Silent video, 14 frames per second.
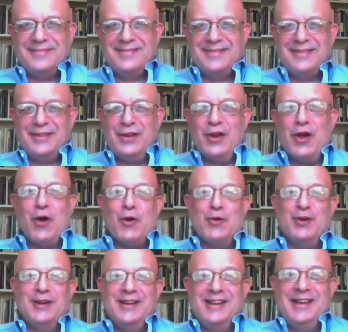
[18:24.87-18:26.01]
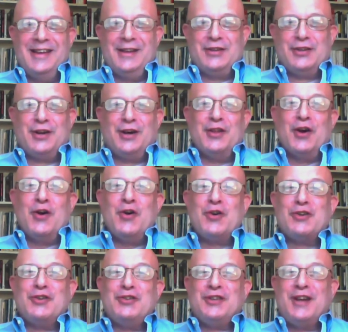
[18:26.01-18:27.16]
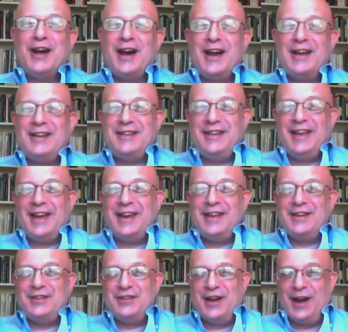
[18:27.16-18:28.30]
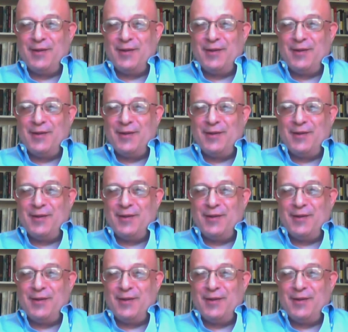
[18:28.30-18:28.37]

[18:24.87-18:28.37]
No, it's called The Hooker's Guide to Getting a Job.